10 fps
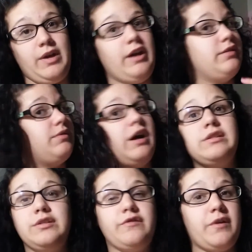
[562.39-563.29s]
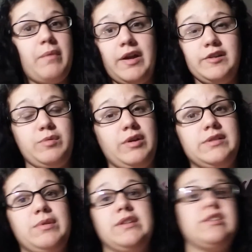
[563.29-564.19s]
I learned from my experience,
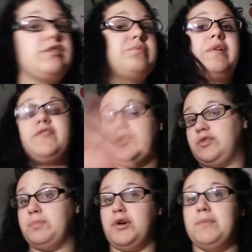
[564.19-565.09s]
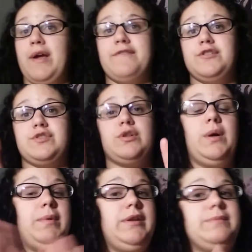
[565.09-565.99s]
because this is my first perm ever, so
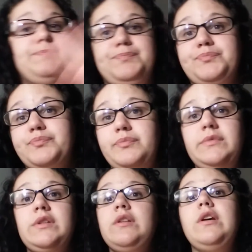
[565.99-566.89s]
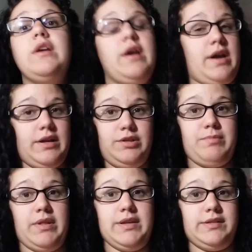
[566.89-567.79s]
I mean, I learned
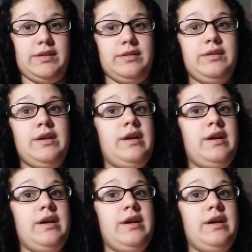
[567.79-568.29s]
my lesson.